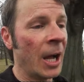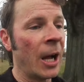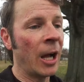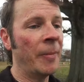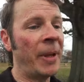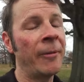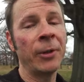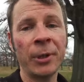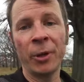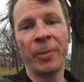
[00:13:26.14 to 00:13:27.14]
Um,
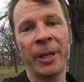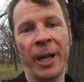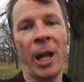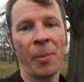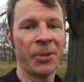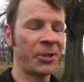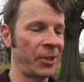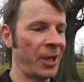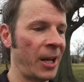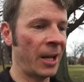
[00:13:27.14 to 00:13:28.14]
every little bit
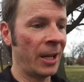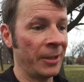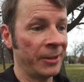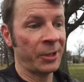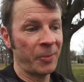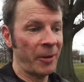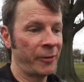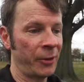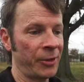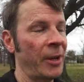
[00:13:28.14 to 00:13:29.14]
helps. Uh, this is my
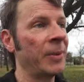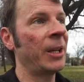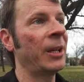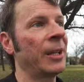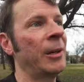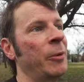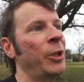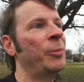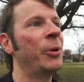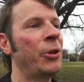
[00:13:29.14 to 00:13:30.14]
full-time gig and I
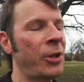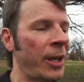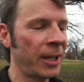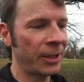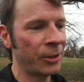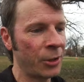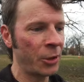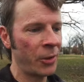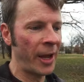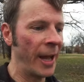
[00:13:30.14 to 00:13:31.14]
really appreciate getting to
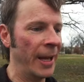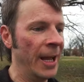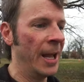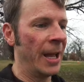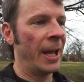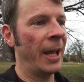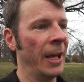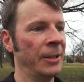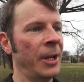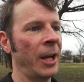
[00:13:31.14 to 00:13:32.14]
do that.
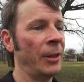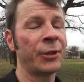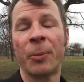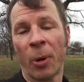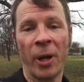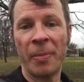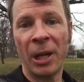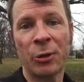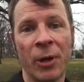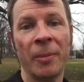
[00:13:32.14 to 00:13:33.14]
And uh, the support on
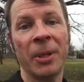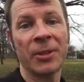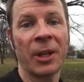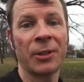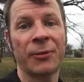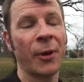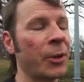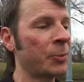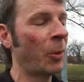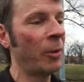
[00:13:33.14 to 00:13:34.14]
Patreon means I get to
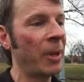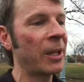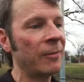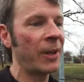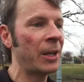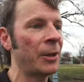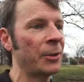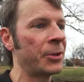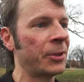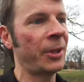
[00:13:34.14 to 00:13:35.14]
focus more on making
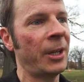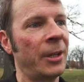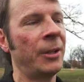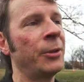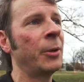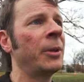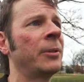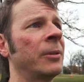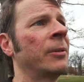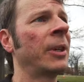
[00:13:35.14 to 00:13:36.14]
videos than on
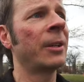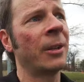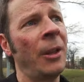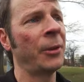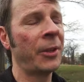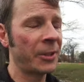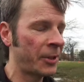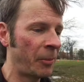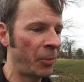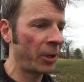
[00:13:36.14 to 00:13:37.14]
doing thing, other things
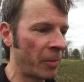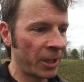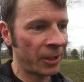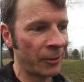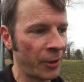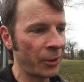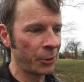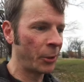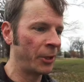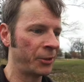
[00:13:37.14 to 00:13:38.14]
that bring money in the front
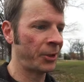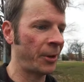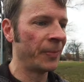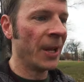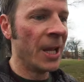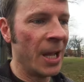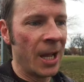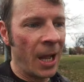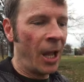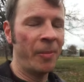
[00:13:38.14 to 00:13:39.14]
door. So
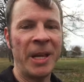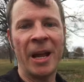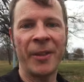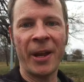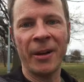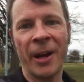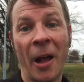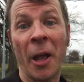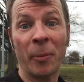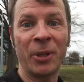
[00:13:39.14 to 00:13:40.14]
help me out there and
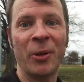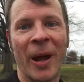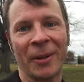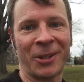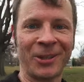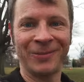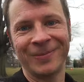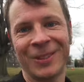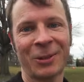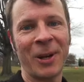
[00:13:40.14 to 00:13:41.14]
I'll help you out.
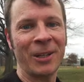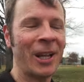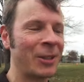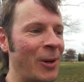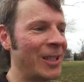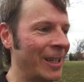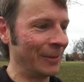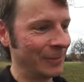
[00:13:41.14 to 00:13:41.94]
It's great. It's a great deal.